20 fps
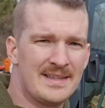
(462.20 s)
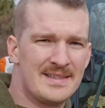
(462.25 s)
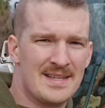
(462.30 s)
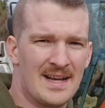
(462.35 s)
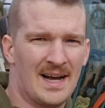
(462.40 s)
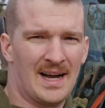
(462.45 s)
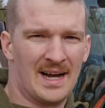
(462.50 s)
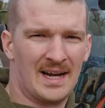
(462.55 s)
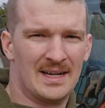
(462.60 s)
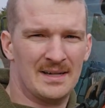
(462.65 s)
of
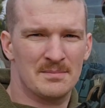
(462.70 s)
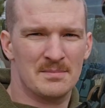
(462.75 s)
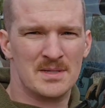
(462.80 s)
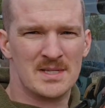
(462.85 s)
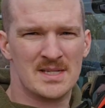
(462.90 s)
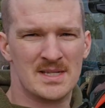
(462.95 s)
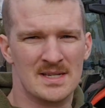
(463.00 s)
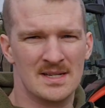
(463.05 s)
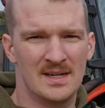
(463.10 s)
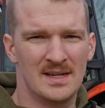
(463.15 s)

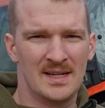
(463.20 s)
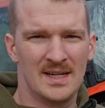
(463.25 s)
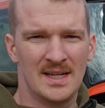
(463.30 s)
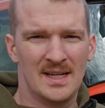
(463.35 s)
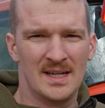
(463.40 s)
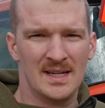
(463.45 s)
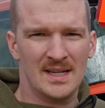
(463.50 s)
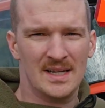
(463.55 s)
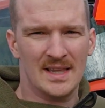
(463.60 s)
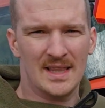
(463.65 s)
times
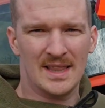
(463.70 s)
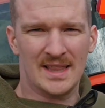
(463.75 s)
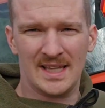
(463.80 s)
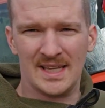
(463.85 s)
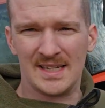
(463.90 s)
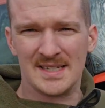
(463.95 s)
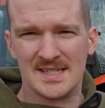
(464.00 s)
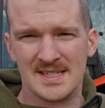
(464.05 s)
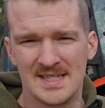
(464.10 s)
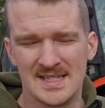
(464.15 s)

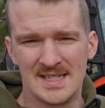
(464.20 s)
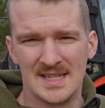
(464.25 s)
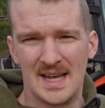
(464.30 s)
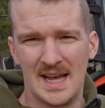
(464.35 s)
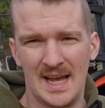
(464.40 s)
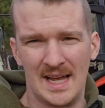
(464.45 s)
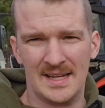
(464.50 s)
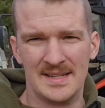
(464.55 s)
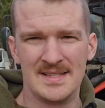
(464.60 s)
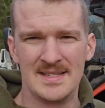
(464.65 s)
this
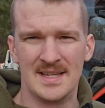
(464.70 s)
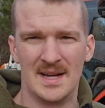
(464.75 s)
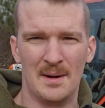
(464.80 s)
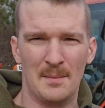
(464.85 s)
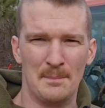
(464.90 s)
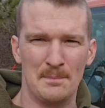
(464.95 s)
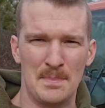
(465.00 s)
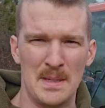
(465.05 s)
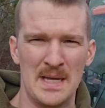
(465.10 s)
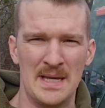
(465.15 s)
ends up
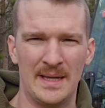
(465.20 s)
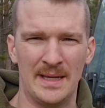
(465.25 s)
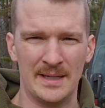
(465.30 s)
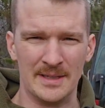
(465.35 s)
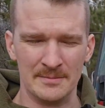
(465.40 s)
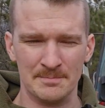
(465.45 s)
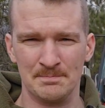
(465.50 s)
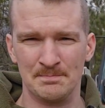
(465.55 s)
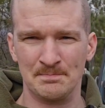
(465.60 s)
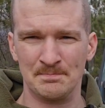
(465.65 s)

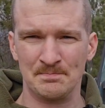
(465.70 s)
being